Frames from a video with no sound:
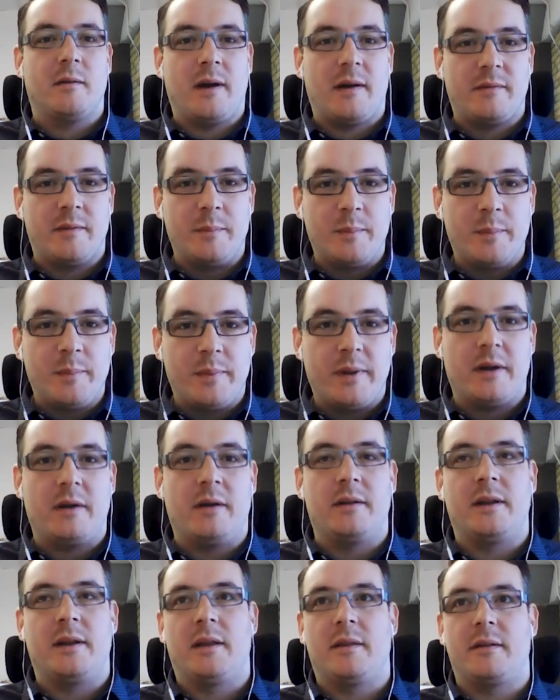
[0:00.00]
You know, having
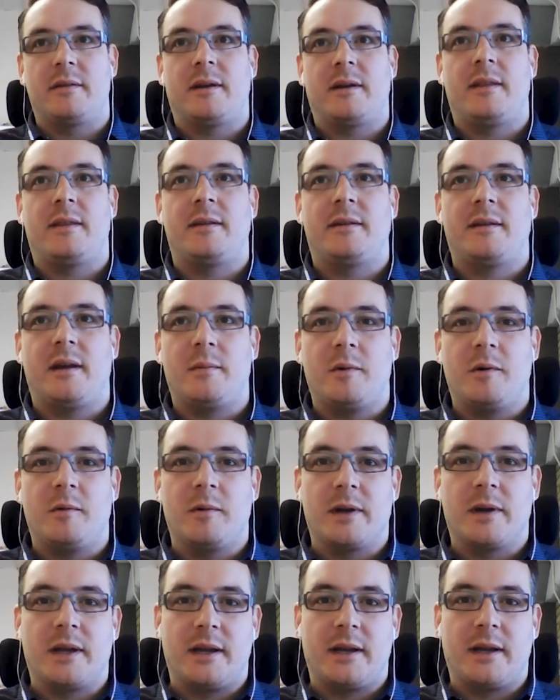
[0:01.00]
been on the other side of the table
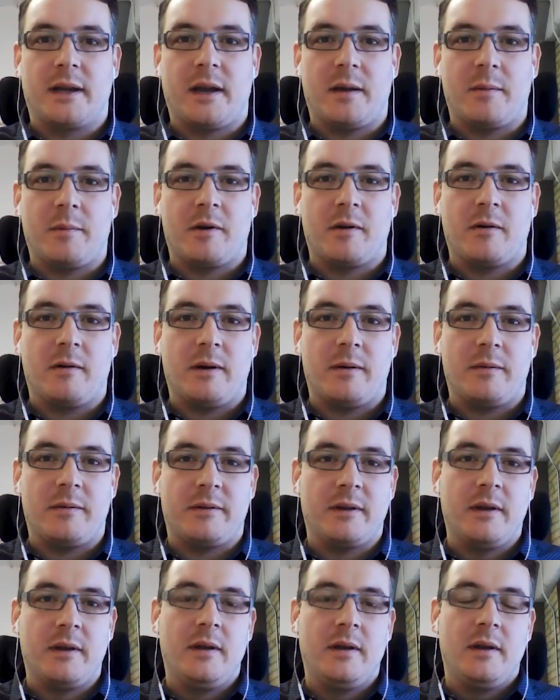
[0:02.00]
working at Cameco, I
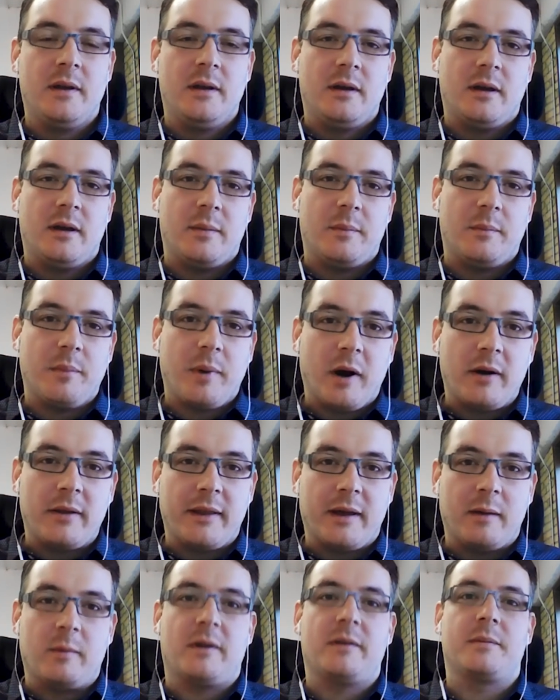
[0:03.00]
was uh,
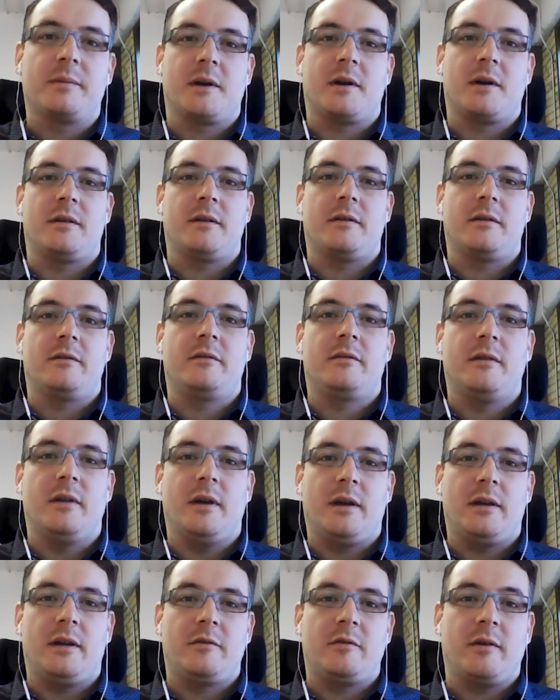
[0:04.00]
part of that West MacArthur
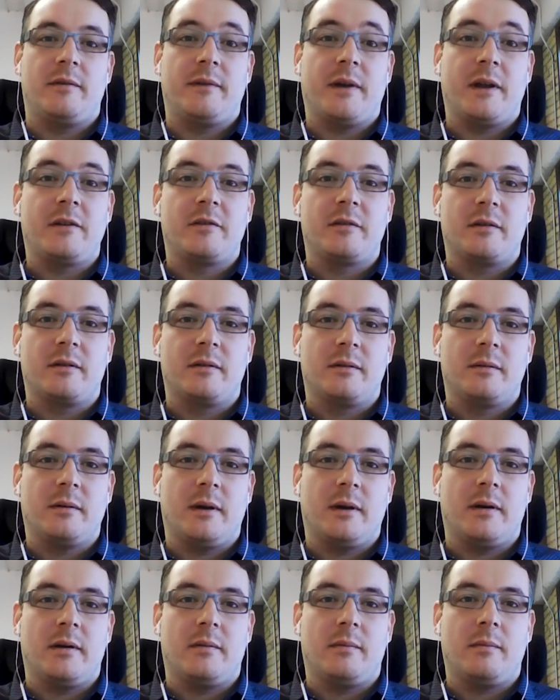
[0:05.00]
uh, joint venture
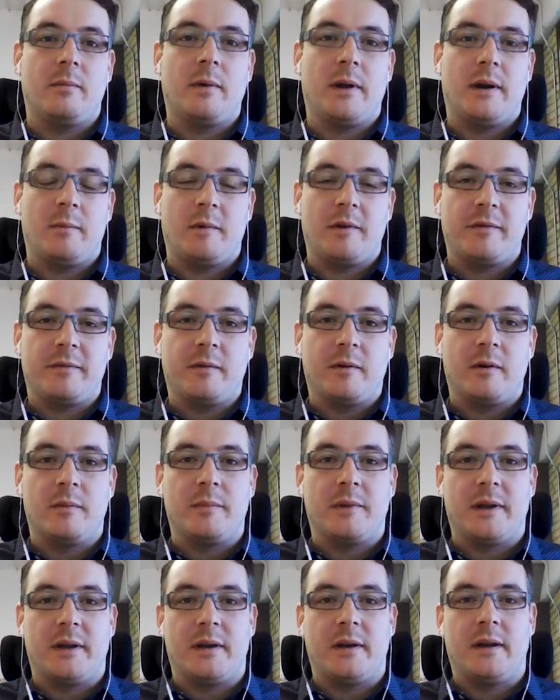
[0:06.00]
uh, when it was
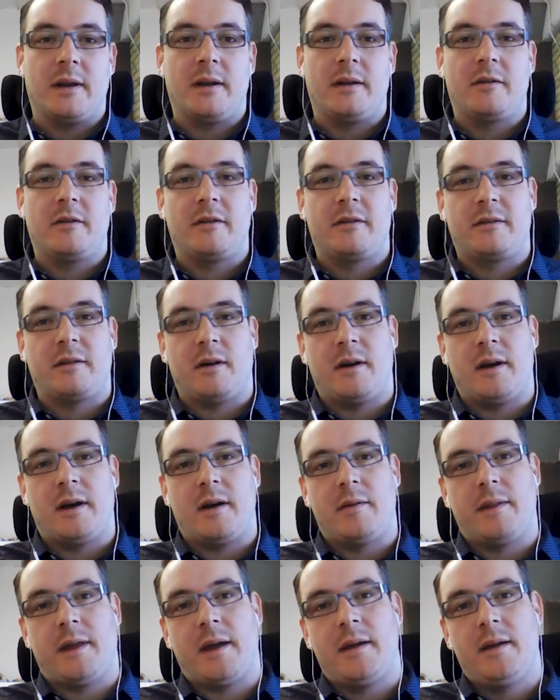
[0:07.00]
formed, and, and just saw
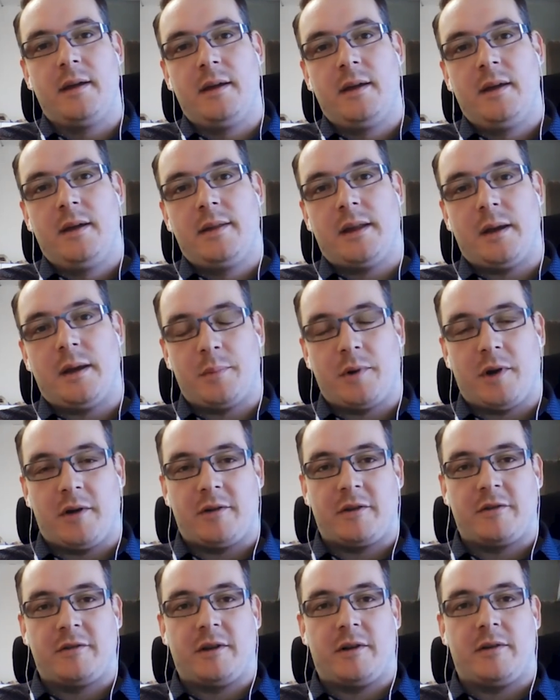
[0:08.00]
how that that
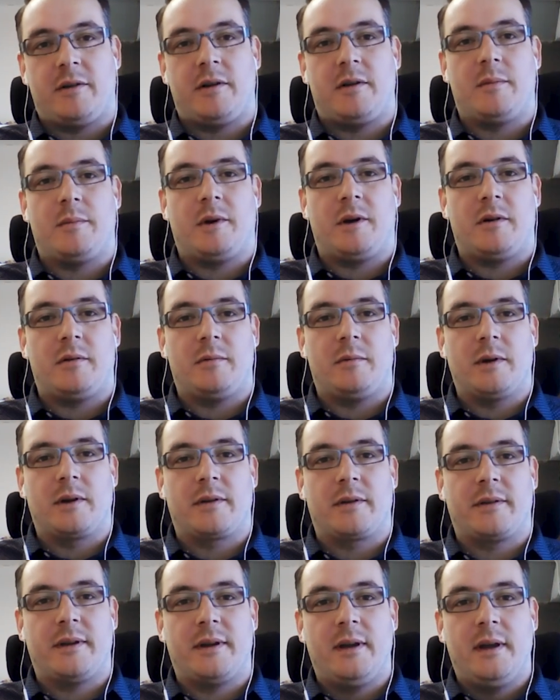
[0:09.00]
project generator model
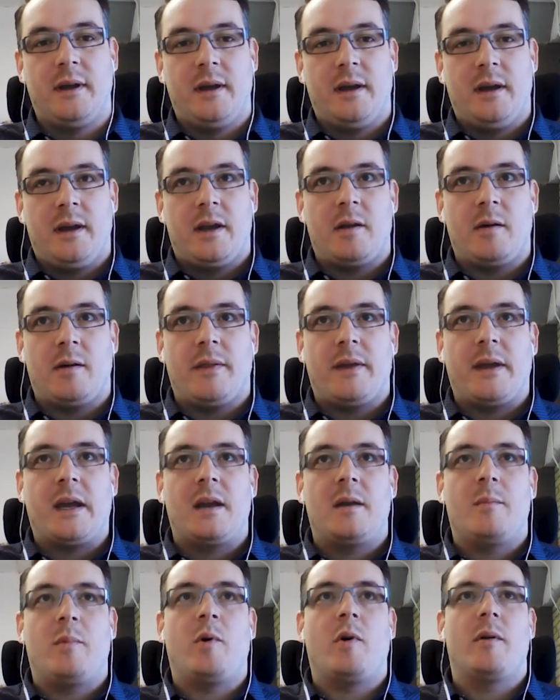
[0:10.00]
works. And, you know, I
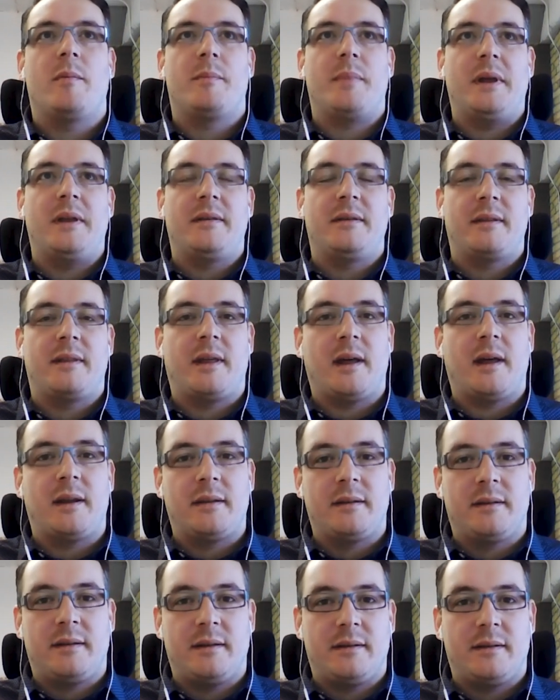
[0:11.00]
think an important piece of
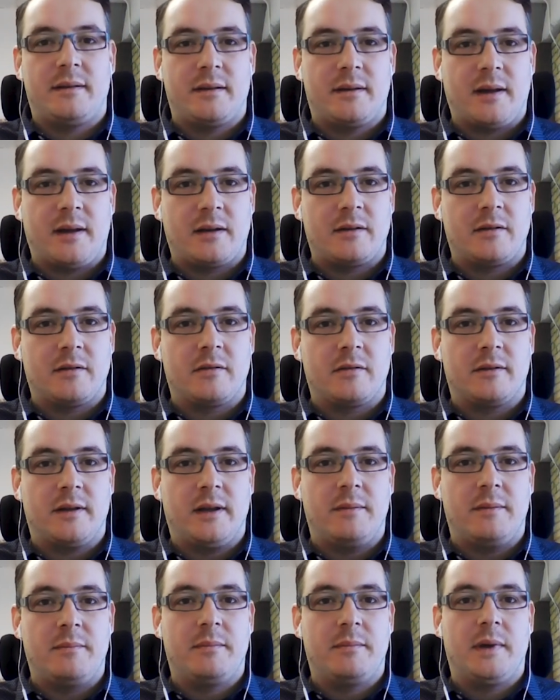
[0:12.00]
that is it's the technical
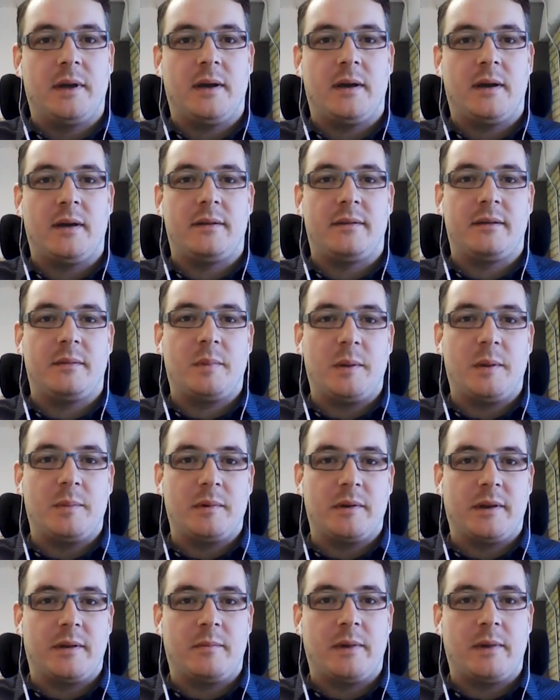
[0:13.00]
team. Uh, it's the
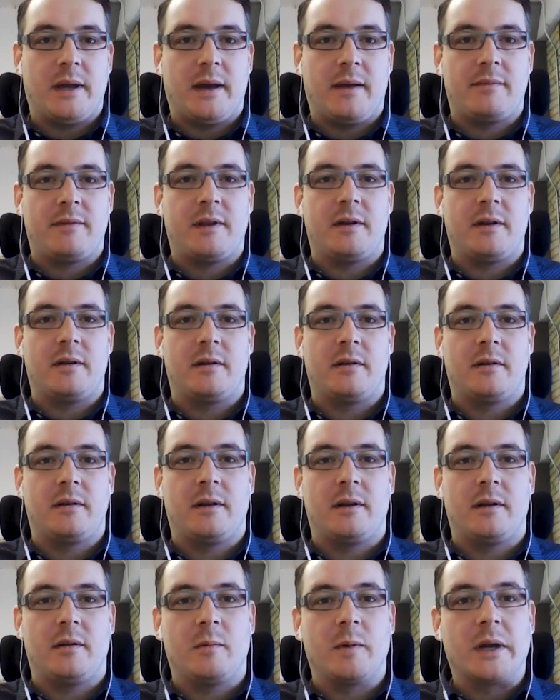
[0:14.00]
people that we have that are
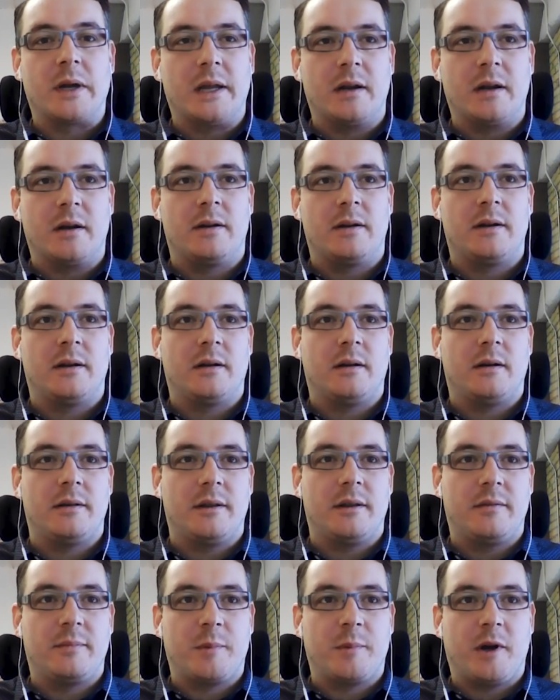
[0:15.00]
that are working on
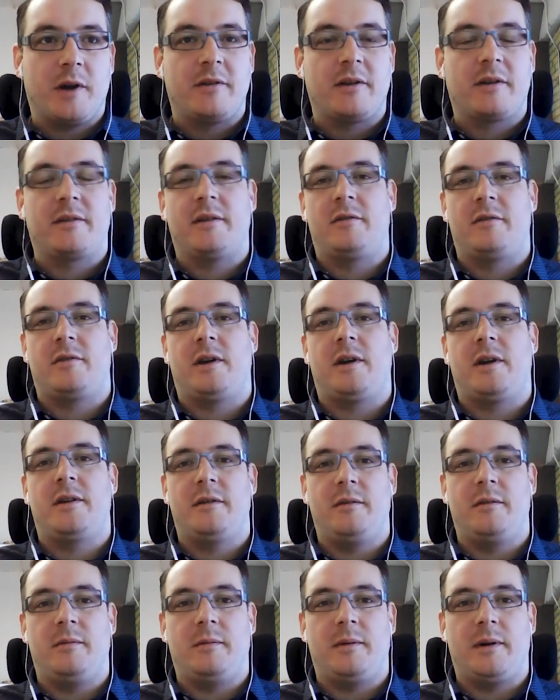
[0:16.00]
on these projects and
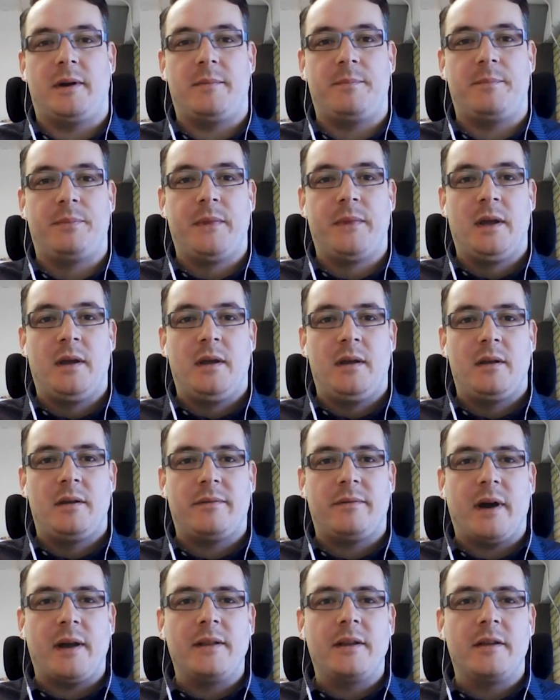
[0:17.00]
trying to um,
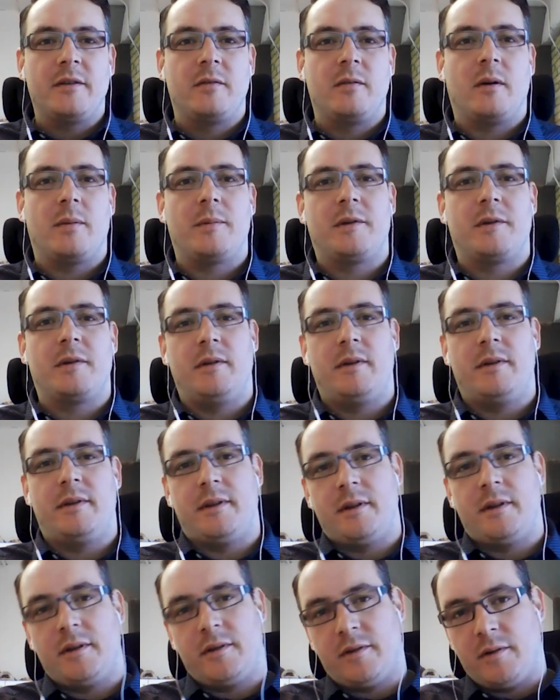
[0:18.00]
to find these new
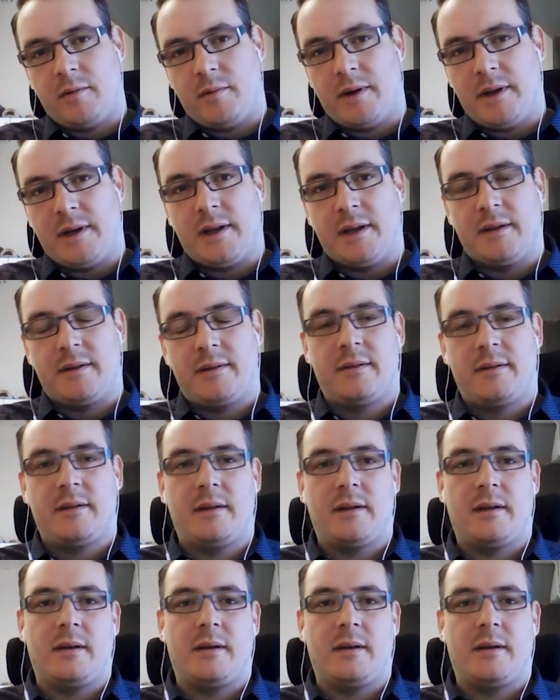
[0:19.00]
opportunities and these new ideas.